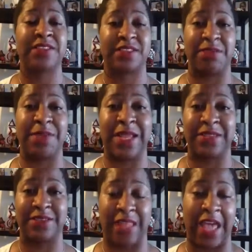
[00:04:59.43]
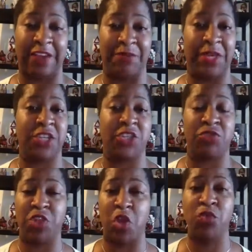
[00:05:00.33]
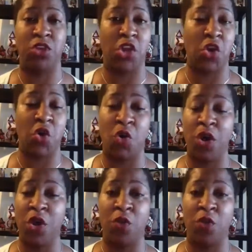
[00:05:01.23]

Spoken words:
somebody's life, because you don't know